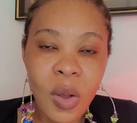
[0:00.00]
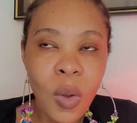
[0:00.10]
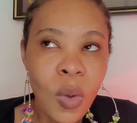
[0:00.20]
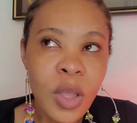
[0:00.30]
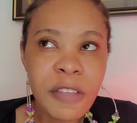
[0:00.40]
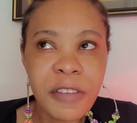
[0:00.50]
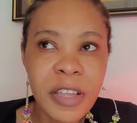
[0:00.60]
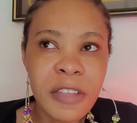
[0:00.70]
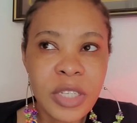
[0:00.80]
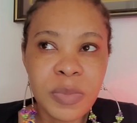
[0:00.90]
Oh, if
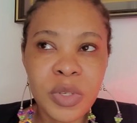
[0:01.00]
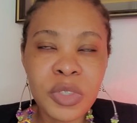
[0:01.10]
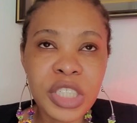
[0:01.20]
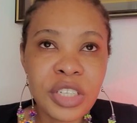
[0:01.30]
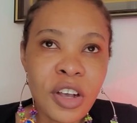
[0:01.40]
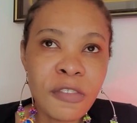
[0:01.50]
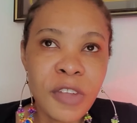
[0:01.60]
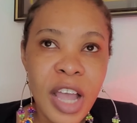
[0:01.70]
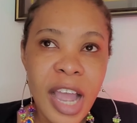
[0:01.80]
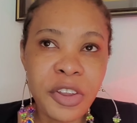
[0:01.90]
I were to be good enough,
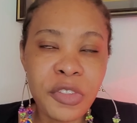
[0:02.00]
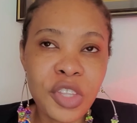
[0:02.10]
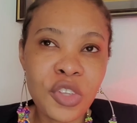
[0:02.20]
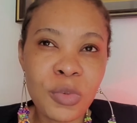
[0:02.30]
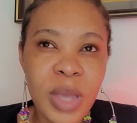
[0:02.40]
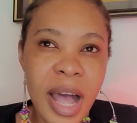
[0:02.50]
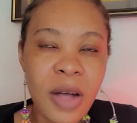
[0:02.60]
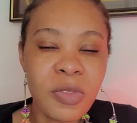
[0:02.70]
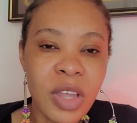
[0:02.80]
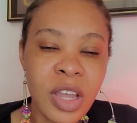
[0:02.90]
I don't think you'll be
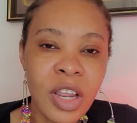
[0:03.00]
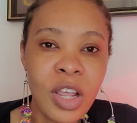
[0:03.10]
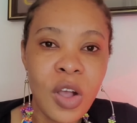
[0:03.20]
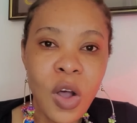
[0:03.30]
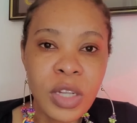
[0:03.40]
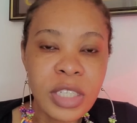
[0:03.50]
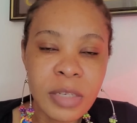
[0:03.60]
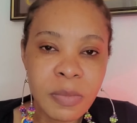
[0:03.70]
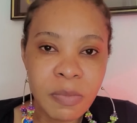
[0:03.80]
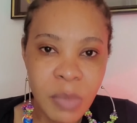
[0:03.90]
out there
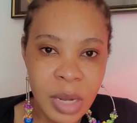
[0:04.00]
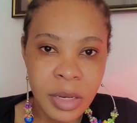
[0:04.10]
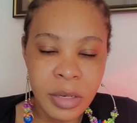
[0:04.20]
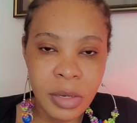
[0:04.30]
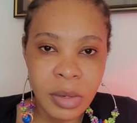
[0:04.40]
hunting men.